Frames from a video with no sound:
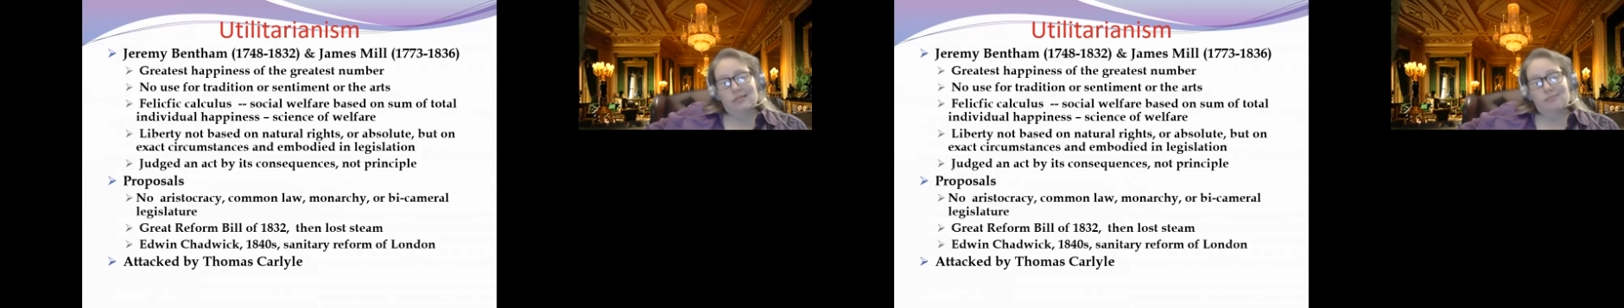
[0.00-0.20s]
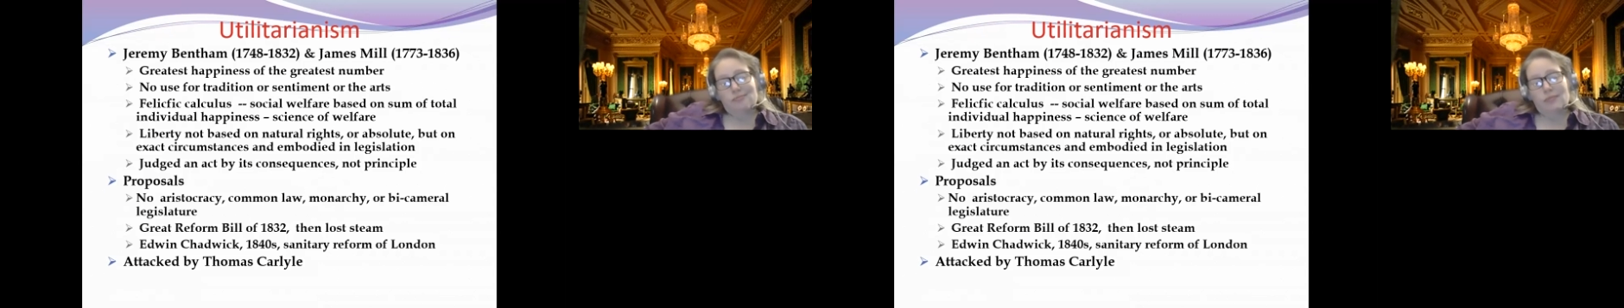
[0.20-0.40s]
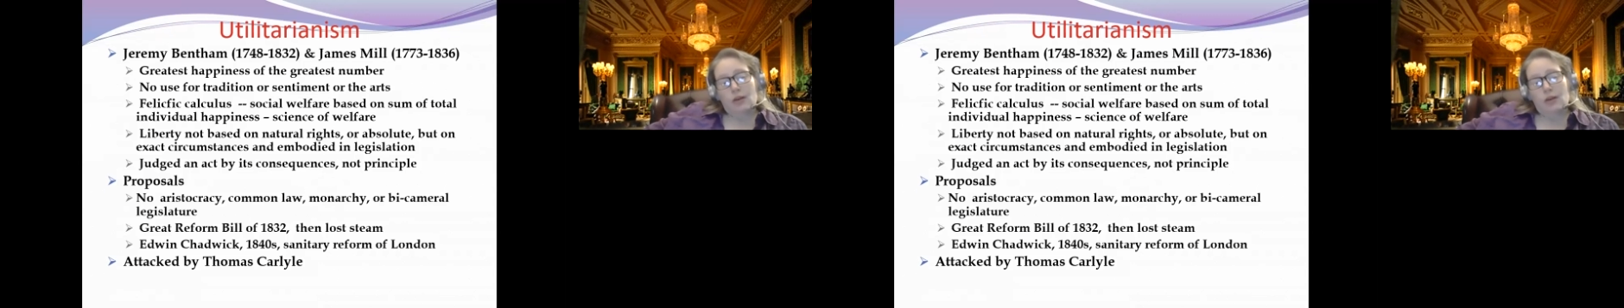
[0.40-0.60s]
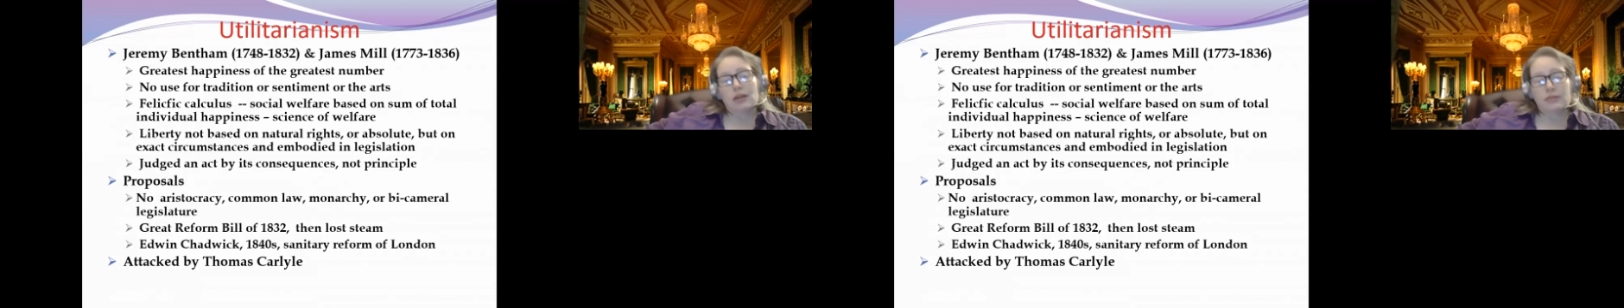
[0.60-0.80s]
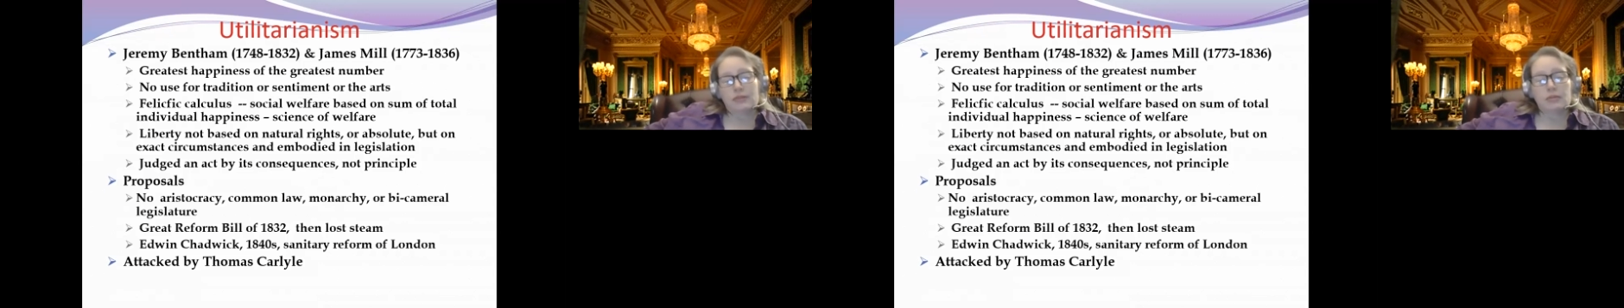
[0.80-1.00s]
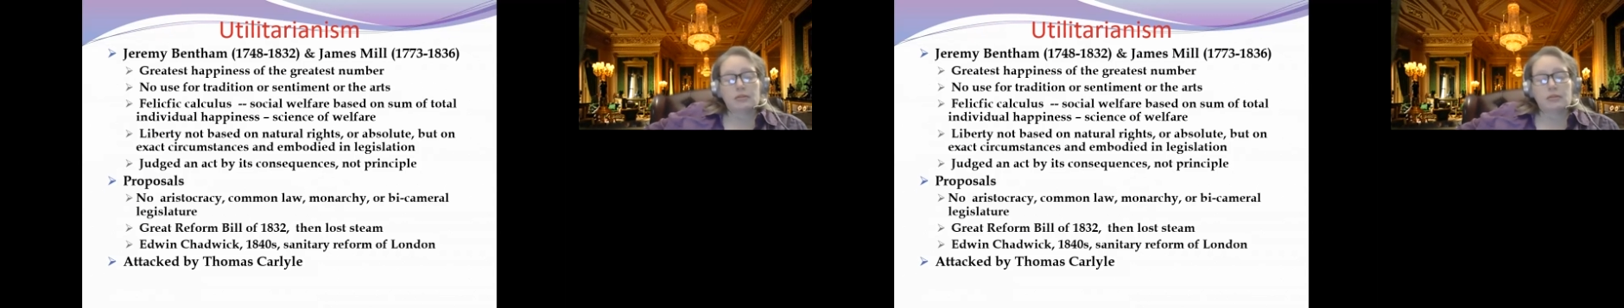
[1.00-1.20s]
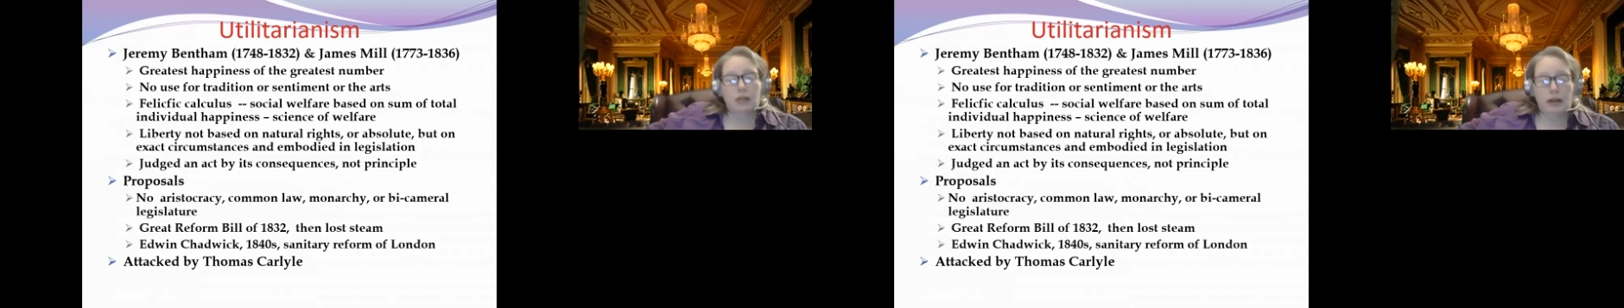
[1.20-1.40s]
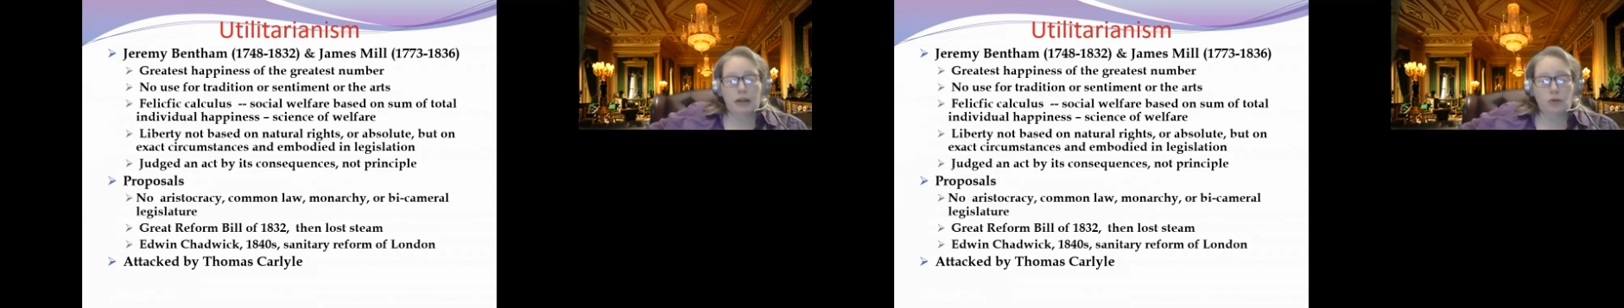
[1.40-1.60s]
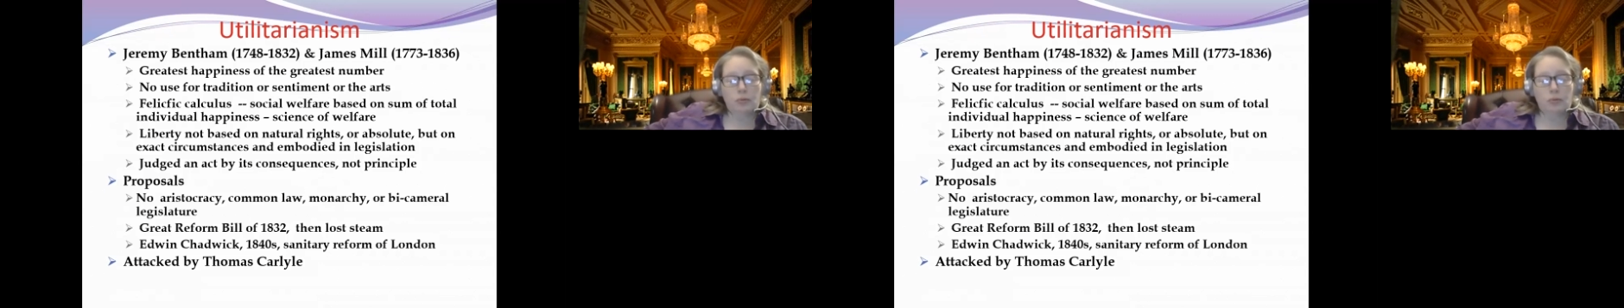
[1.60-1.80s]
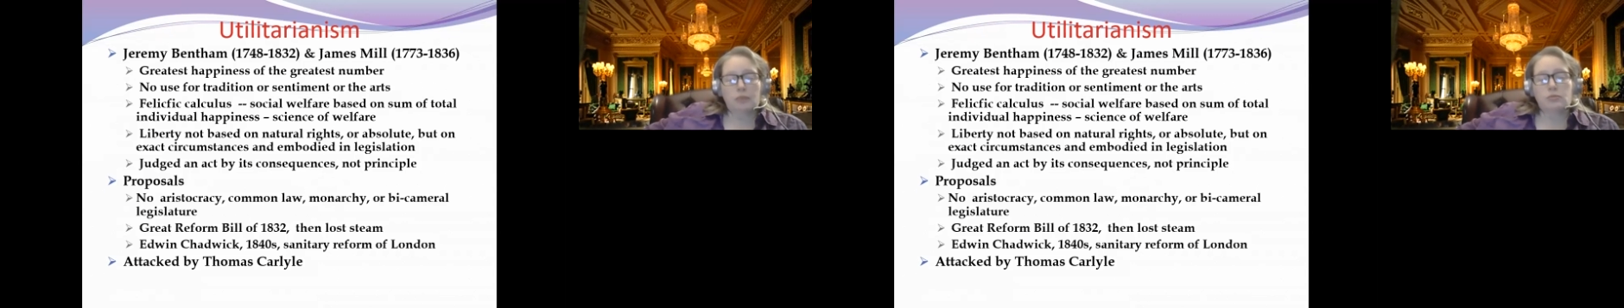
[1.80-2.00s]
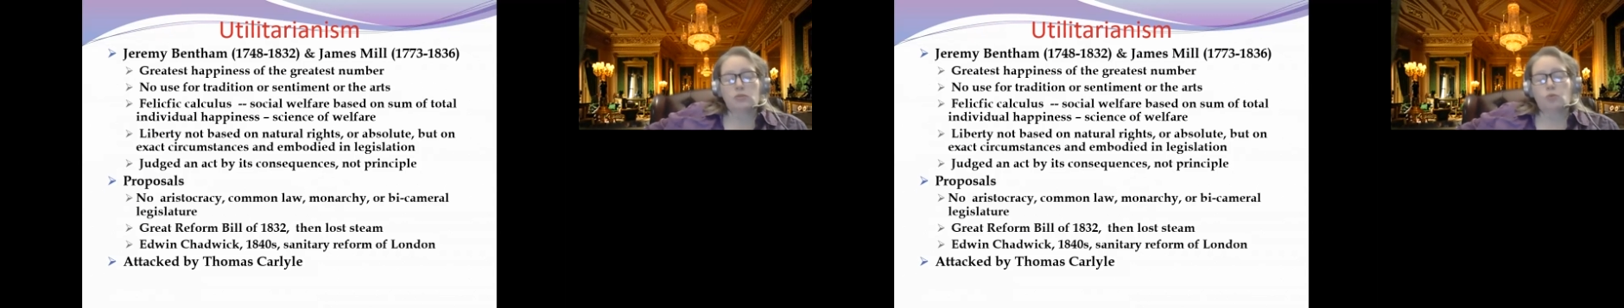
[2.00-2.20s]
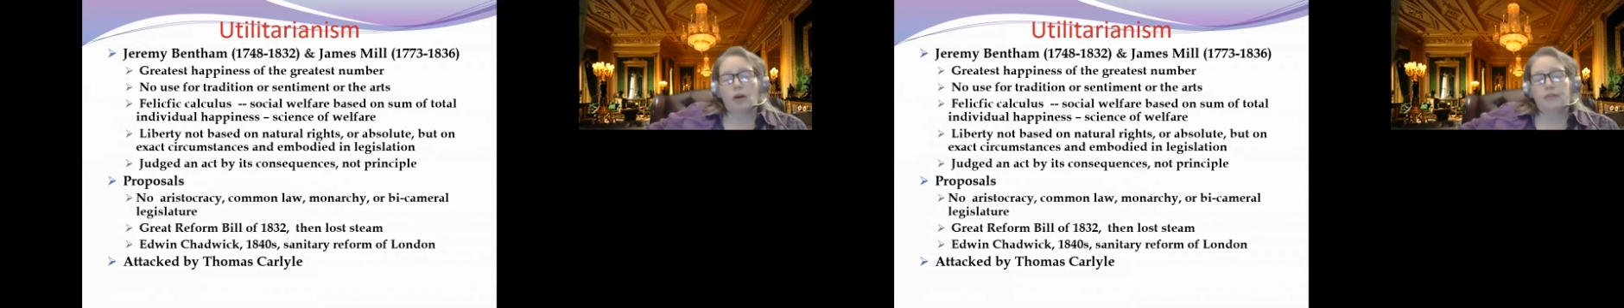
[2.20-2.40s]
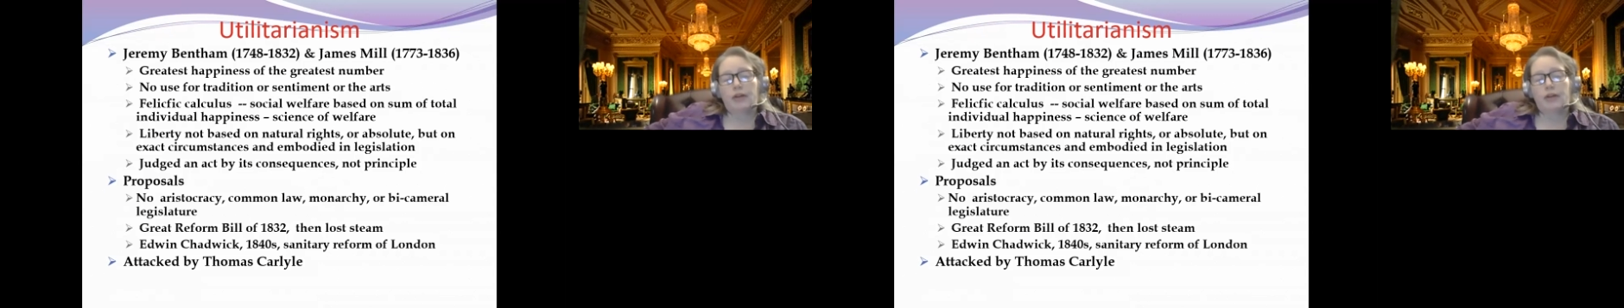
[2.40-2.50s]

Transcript: And what saves him is the lady who becomes his wife,